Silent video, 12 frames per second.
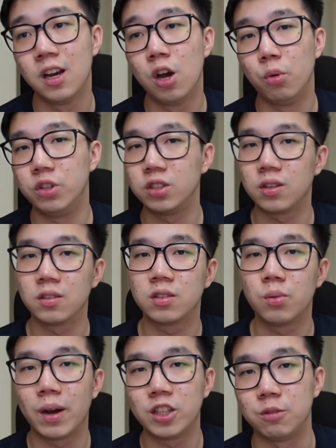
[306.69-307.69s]
which is also
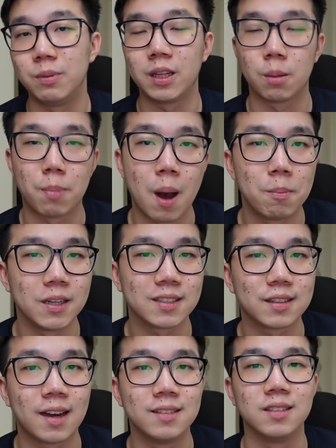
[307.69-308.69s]
why she made a public
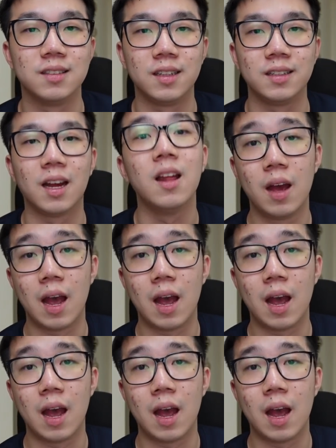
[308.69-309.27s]
stance in saying that,